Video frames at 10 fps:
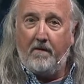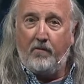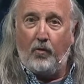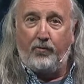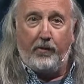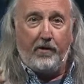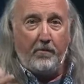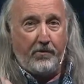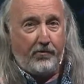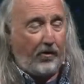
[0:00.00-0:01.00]
Of course, we come
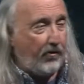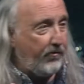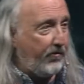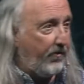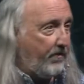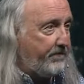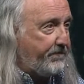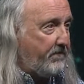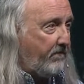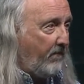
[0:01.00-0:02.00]
to church
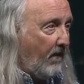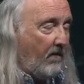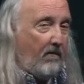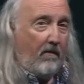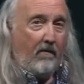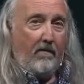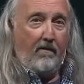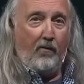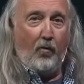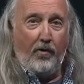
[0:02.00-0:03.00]

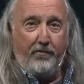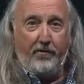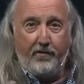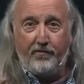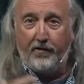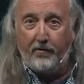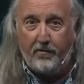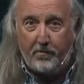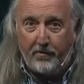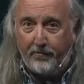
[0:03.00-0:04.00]
wanting to consider the
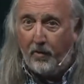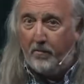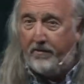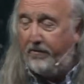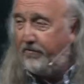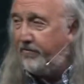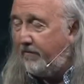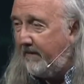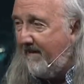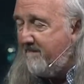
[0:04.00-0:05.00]
book of Romans
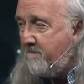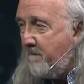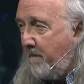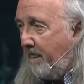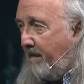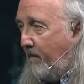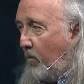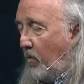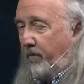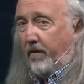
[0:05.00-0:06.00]

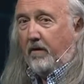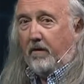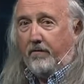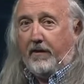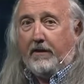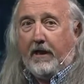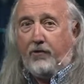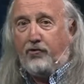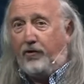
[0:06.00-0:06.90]
or the teenage